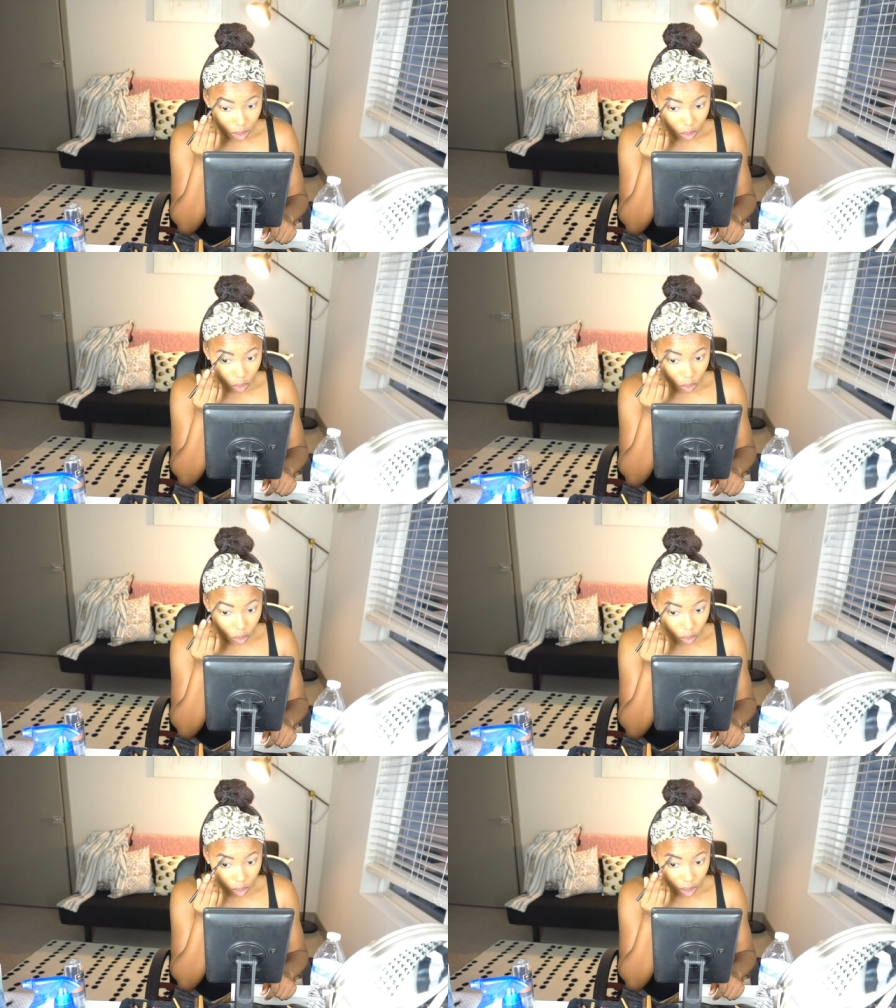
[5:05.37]

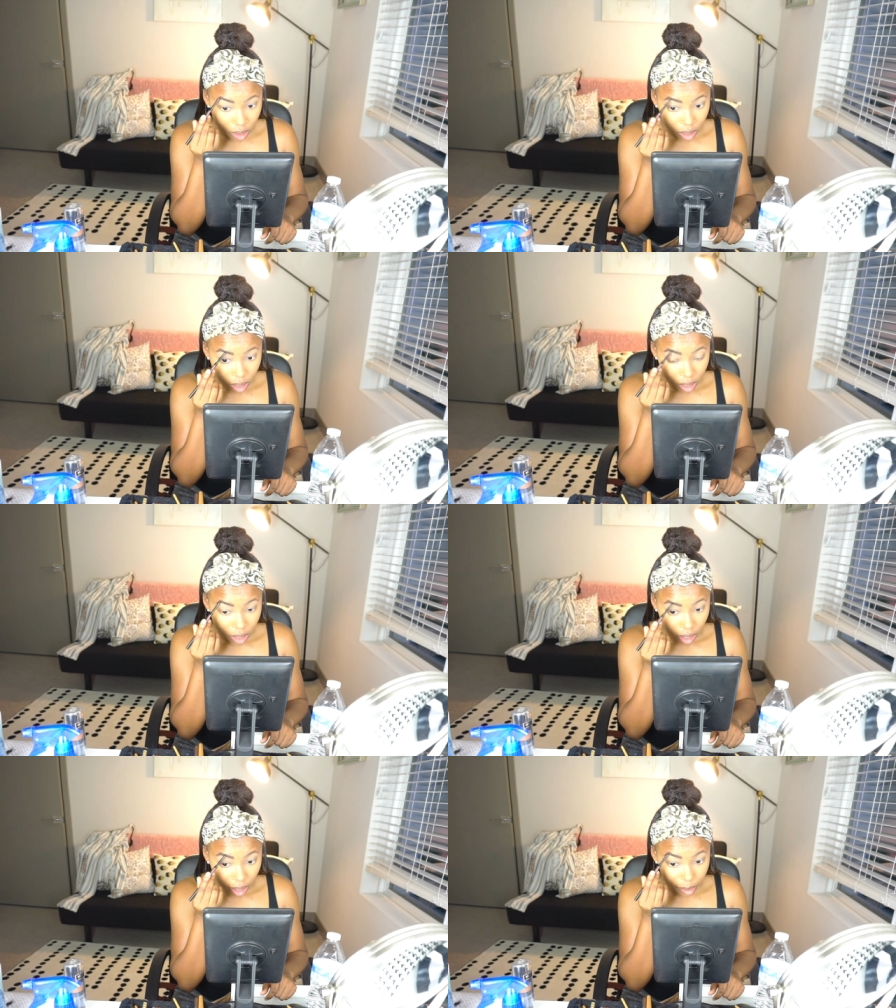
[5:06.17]
who
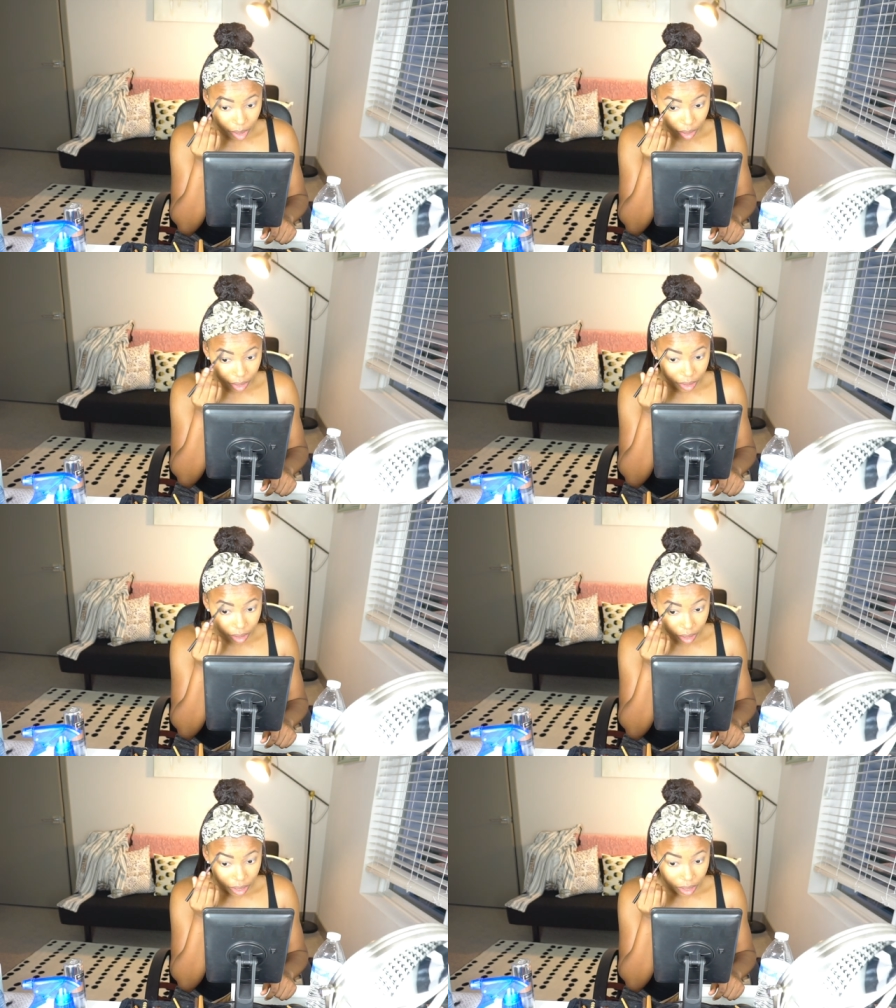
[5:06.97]
I marry
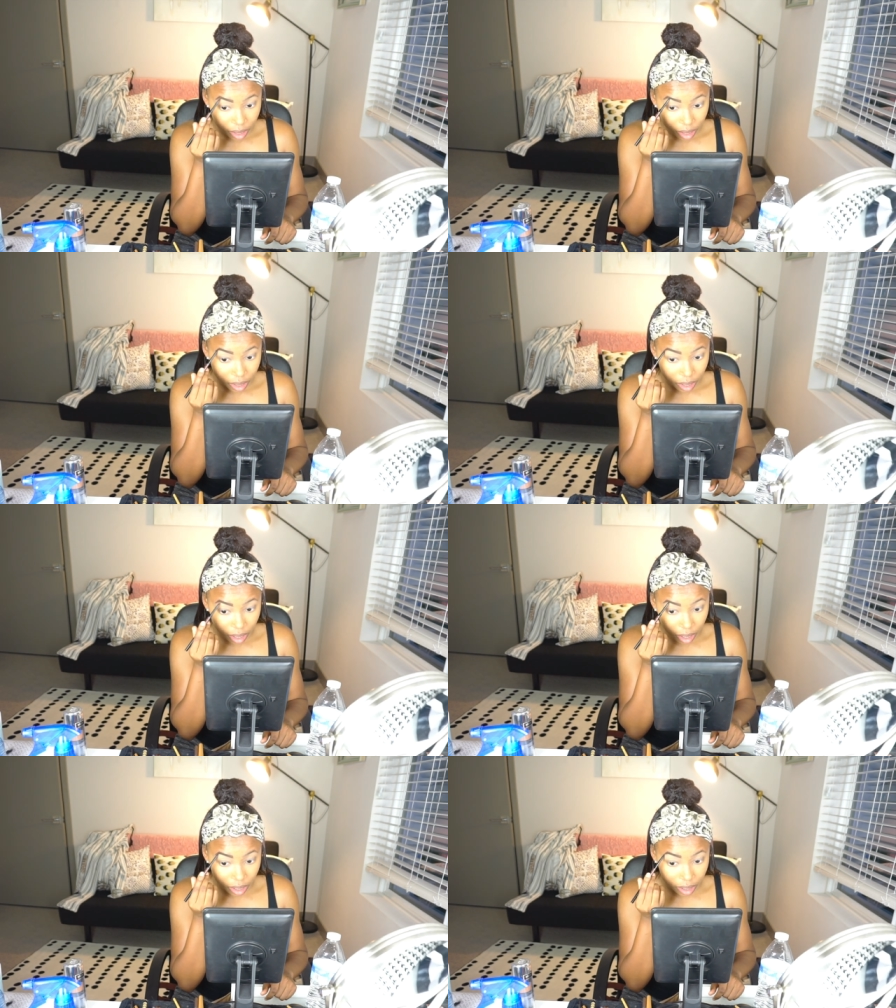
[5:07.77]

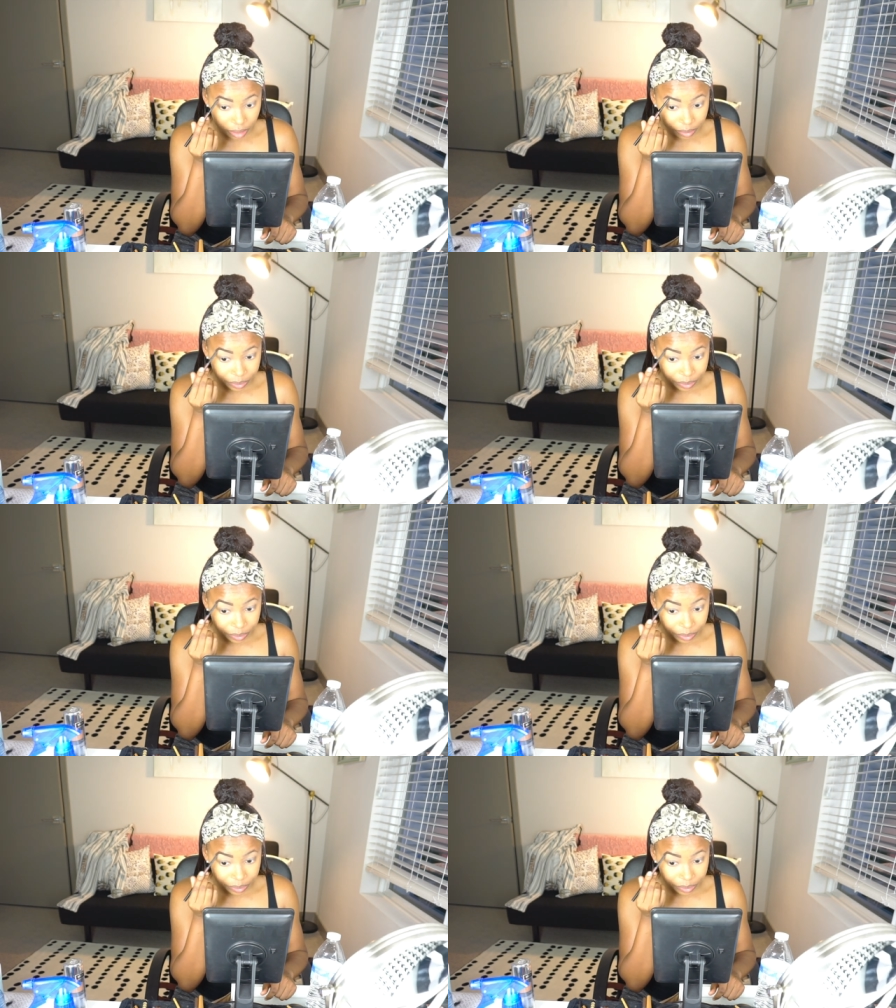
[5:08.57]
uh,